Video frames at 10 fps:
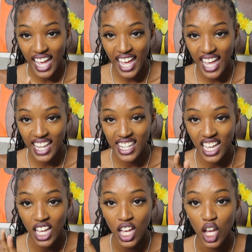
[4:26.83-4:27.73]

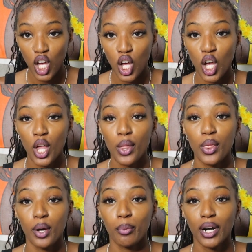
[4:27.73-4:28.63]
and
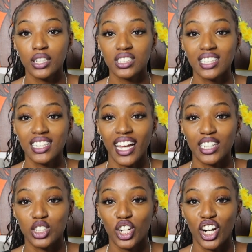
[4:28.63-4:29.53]
the person
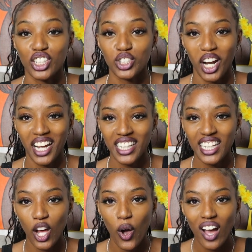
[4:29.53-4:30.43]
that you're attracting
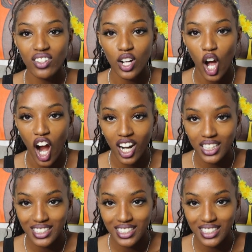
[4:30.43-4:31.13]
don't have a car,